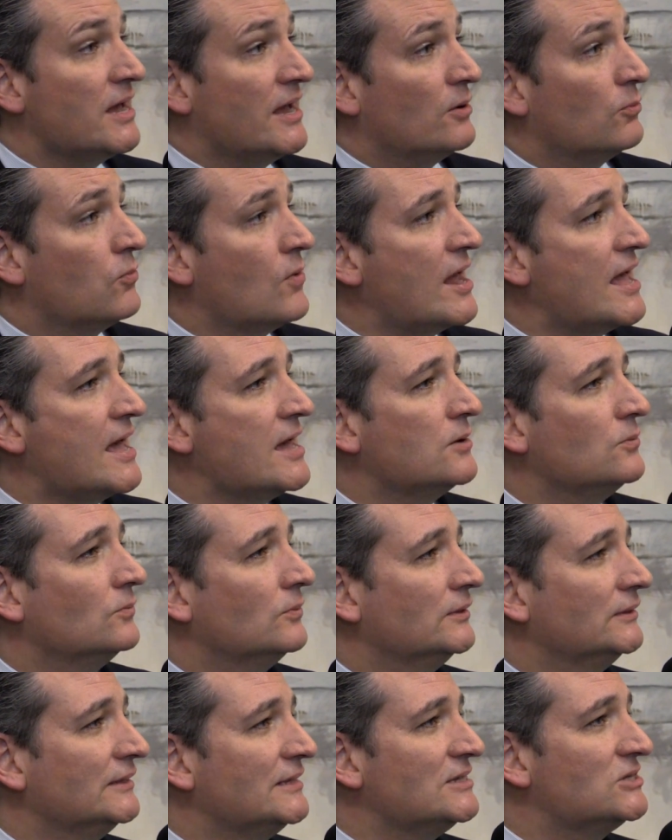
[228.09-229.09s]
Iran
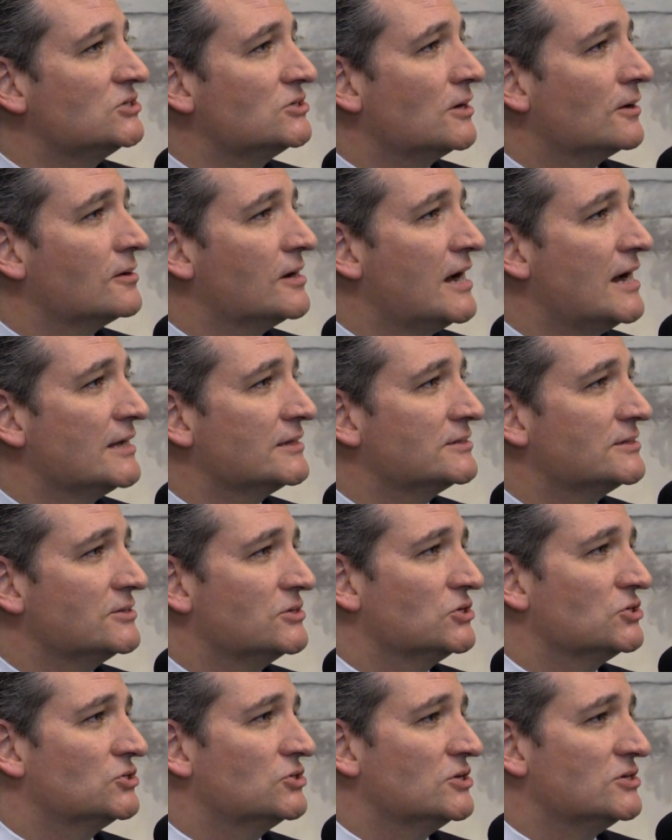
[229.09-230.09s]
released our
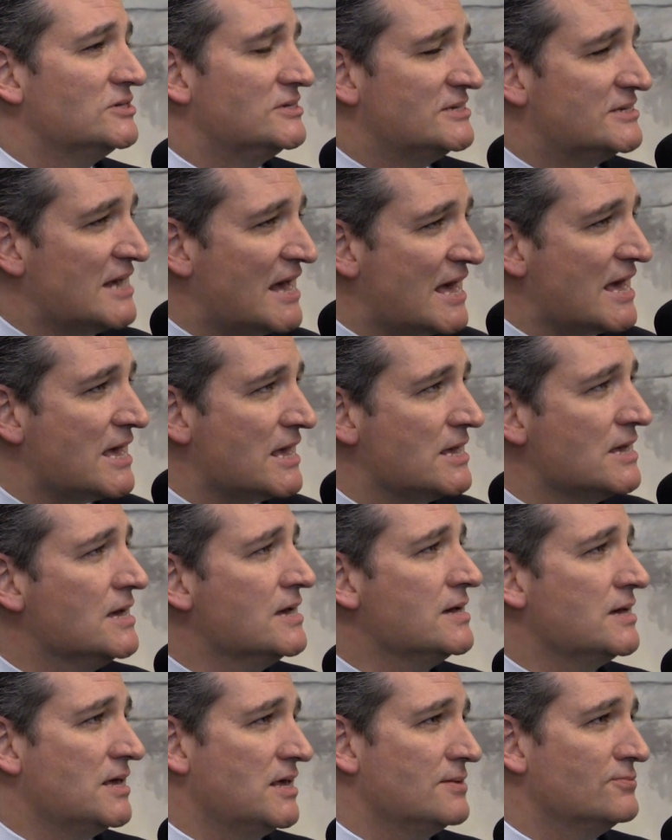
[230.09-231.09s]
hostages the day
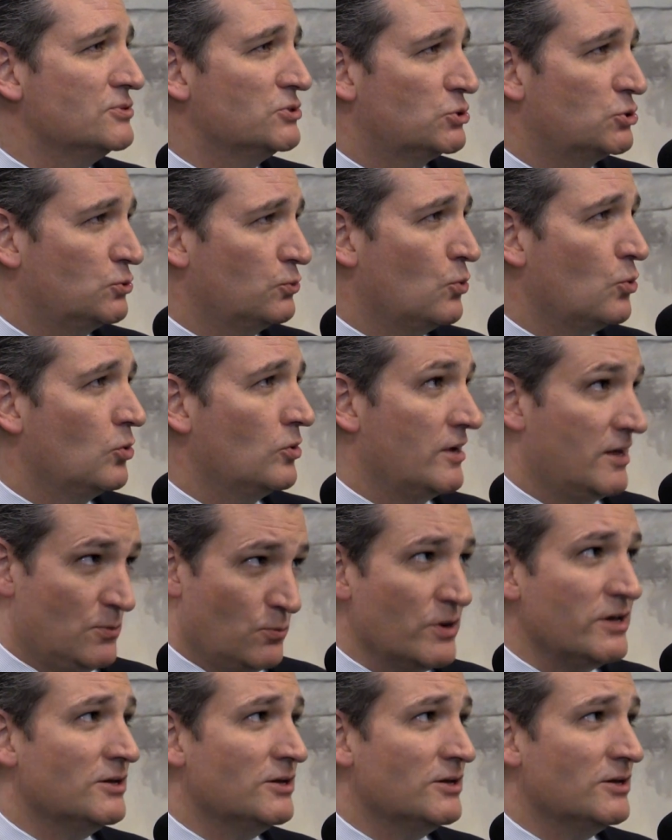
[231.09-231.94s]
he was sworn in.